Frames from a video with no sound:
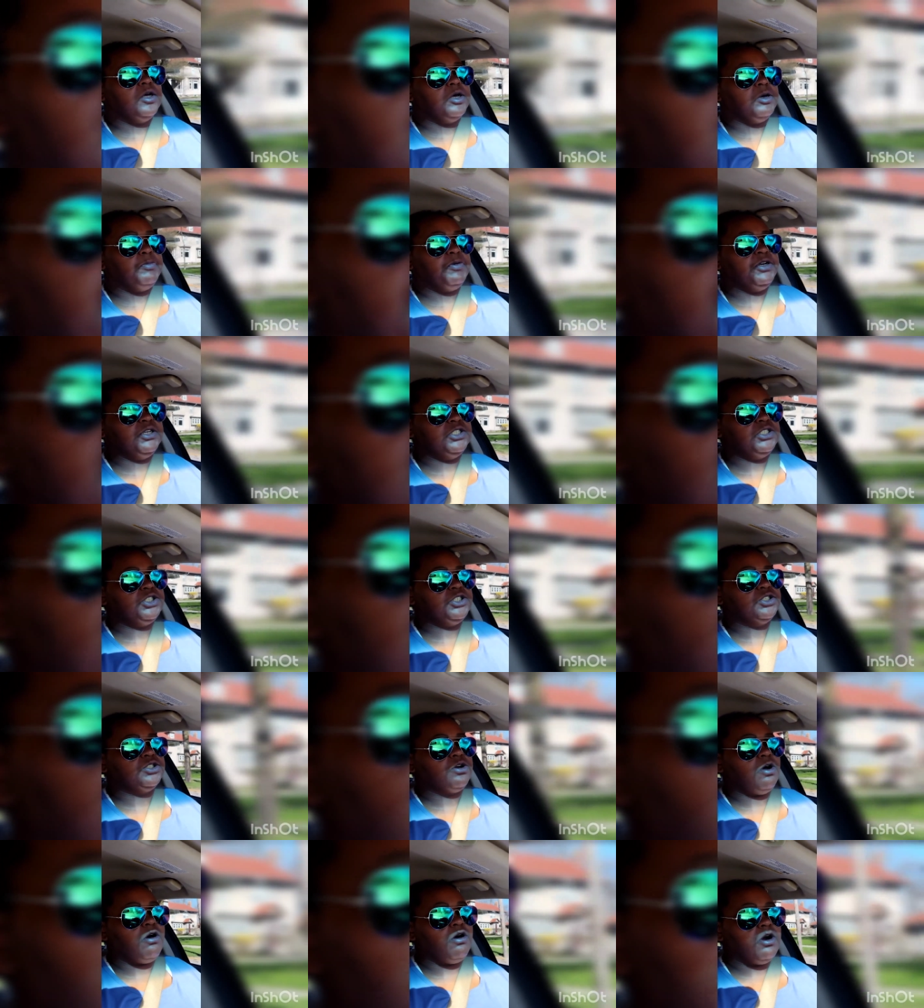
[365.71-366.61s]
but it's
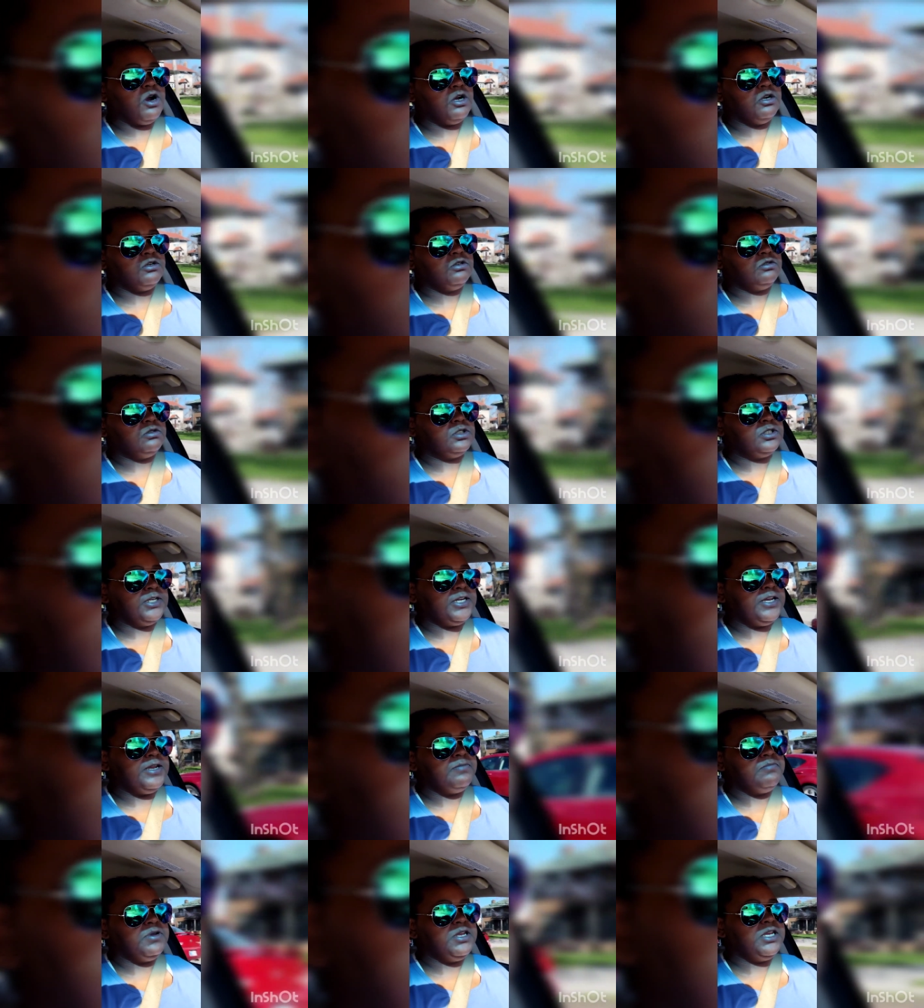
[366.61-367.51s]
just hard to
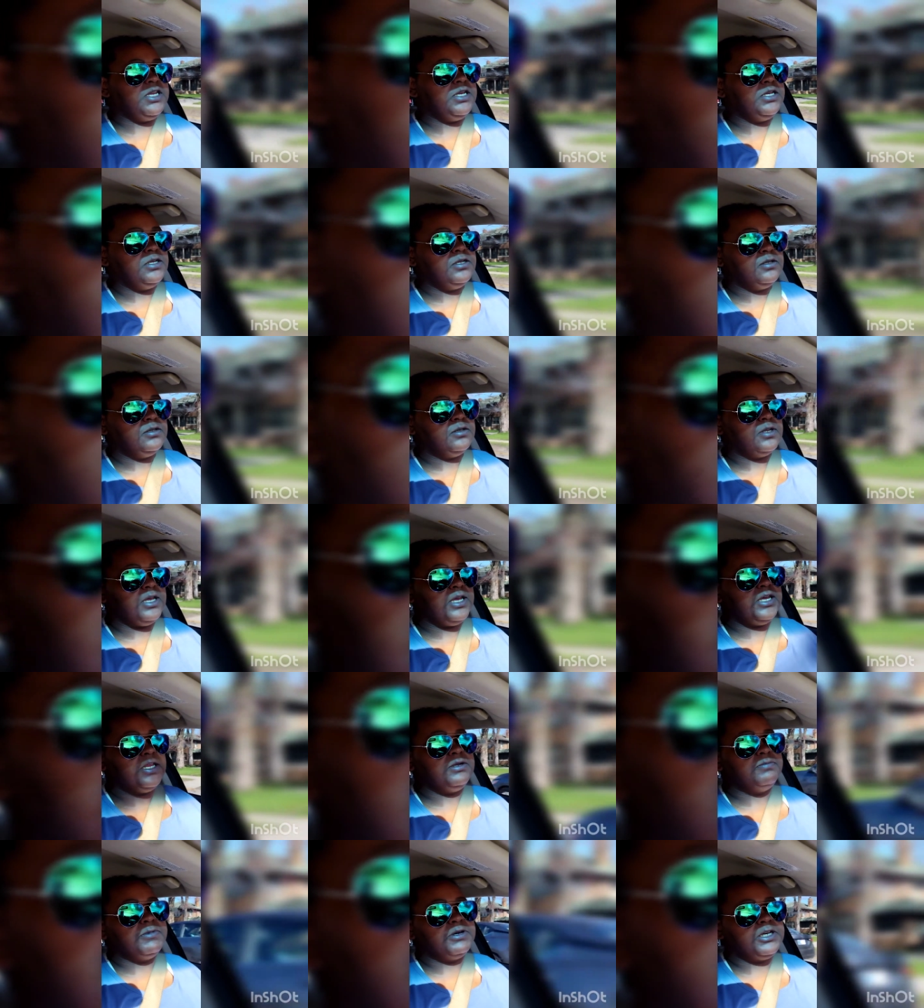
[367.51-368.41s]
get me
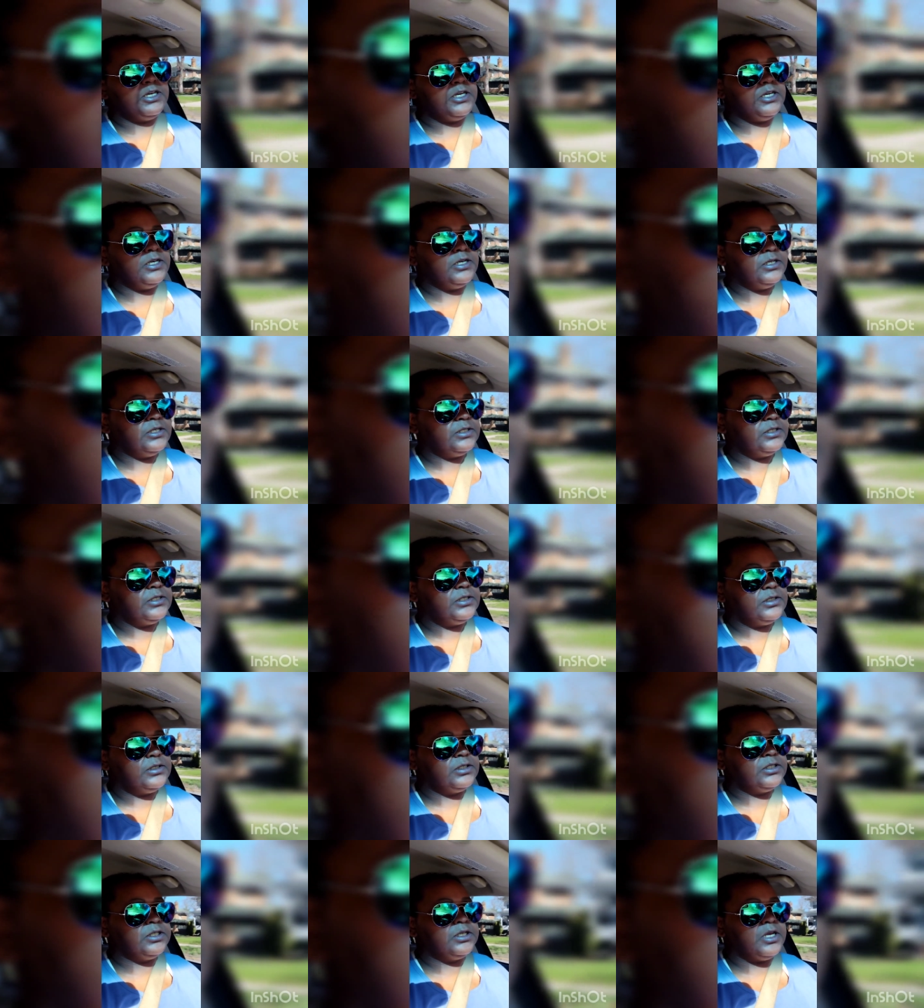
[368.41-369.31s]
and my kids
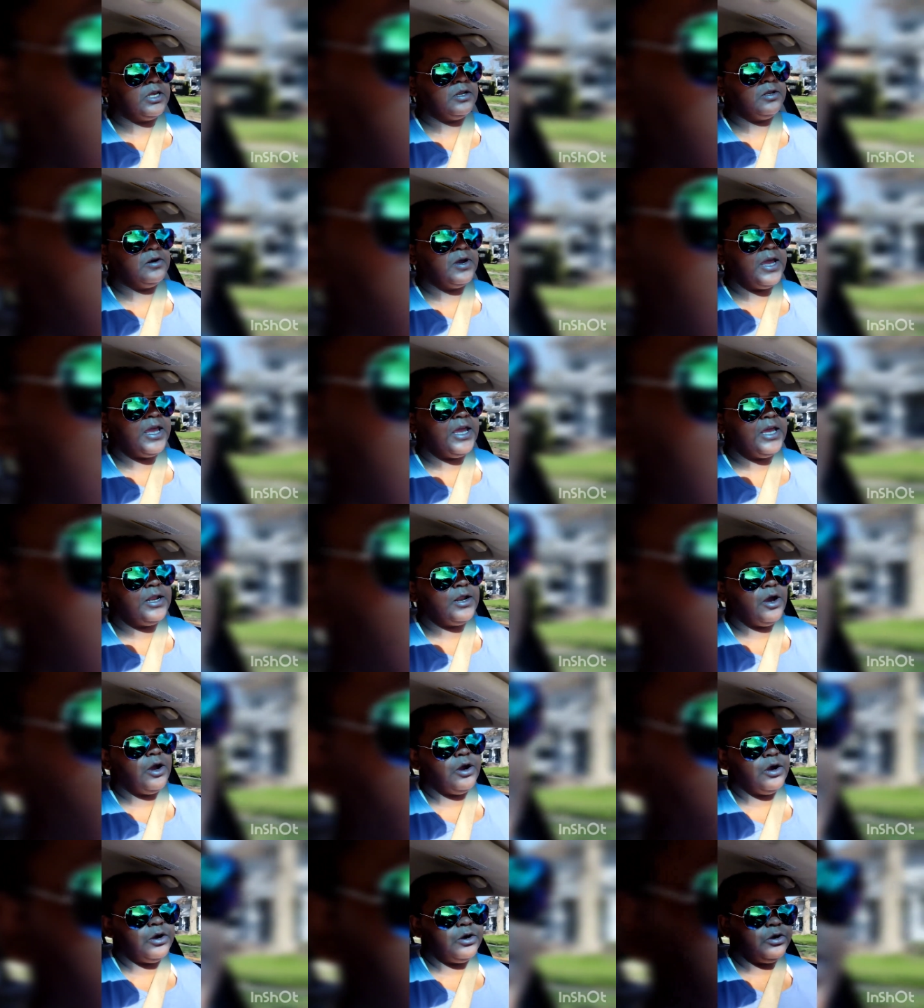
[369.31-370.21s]
together and
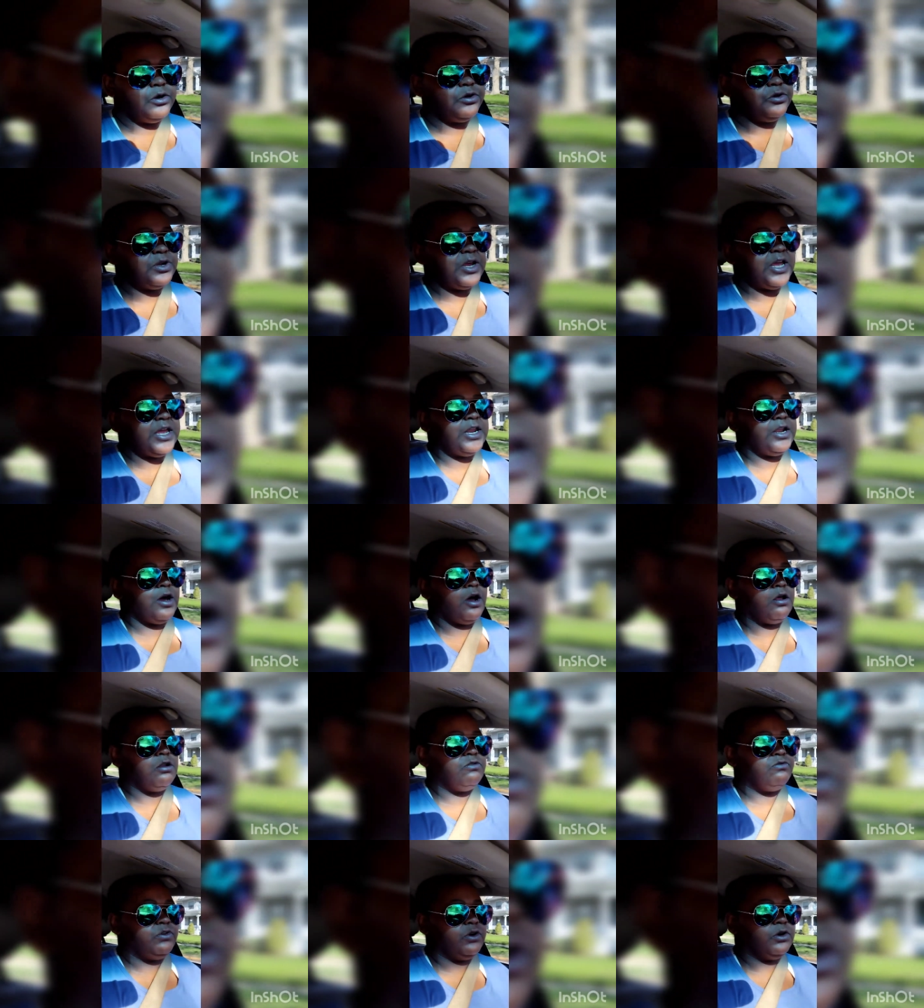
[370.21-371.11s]
her and
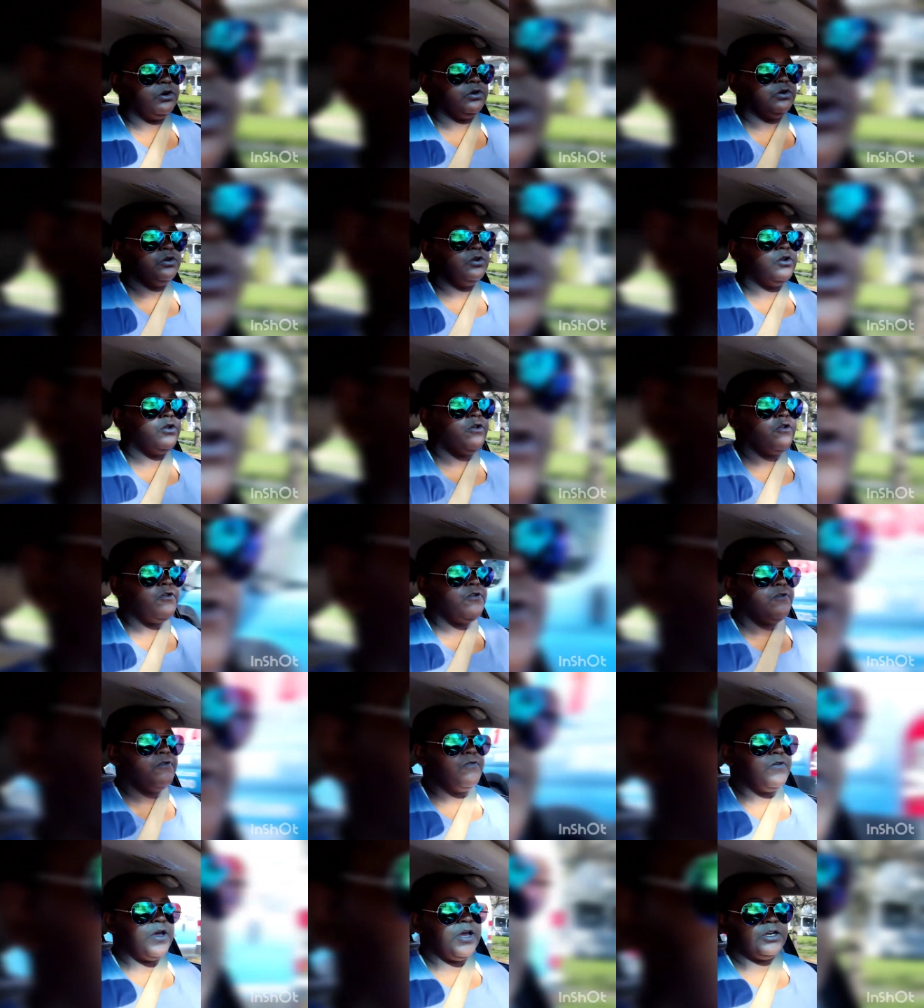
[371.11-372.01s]
all of her
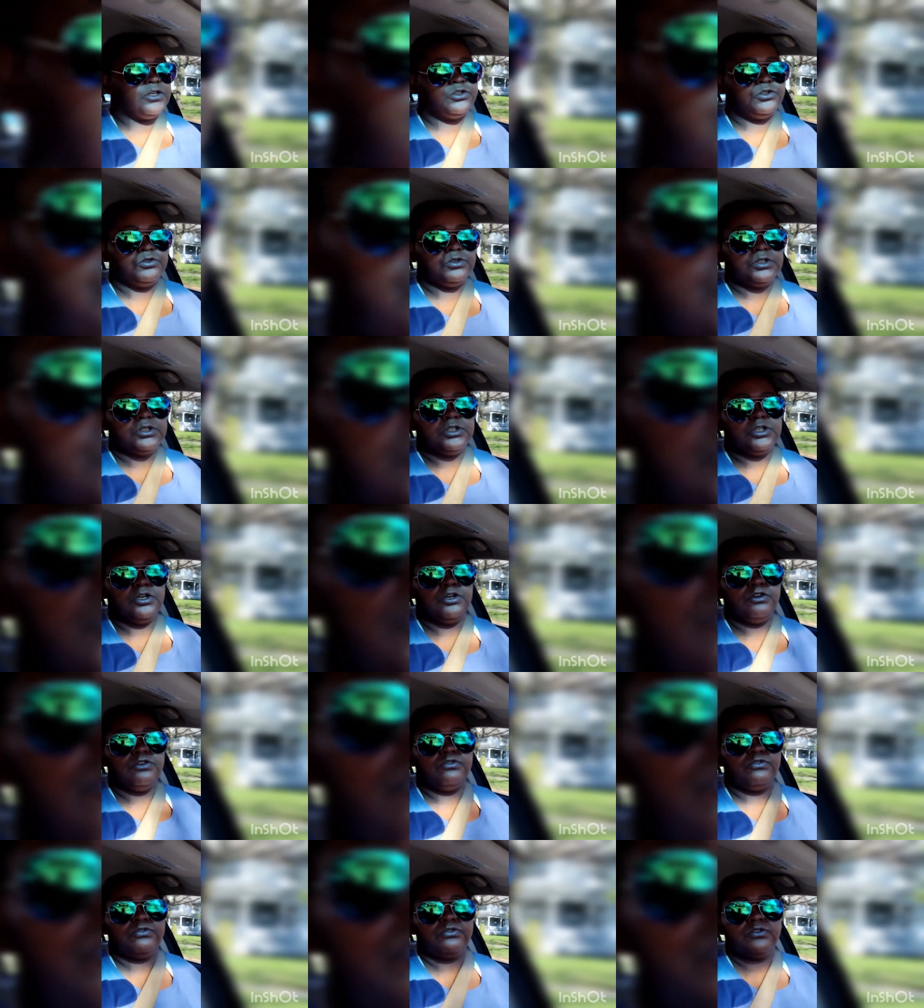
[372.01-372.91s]
extra
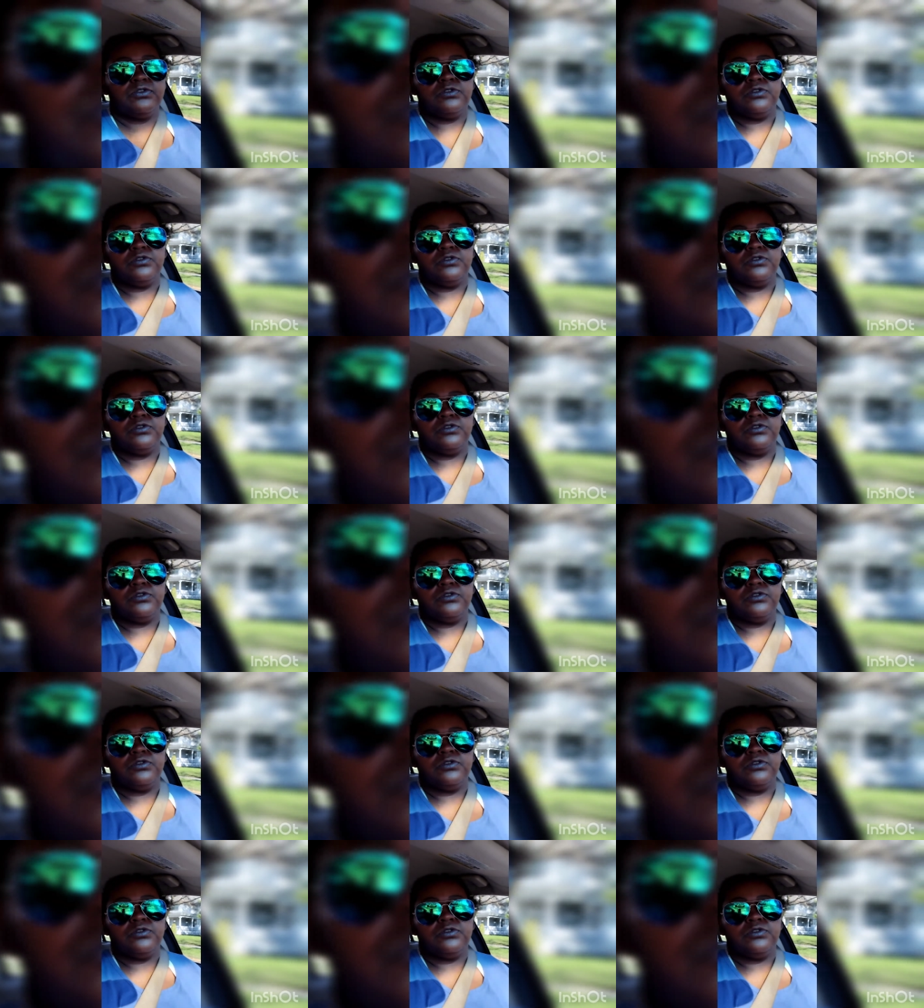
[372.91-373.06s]
stuff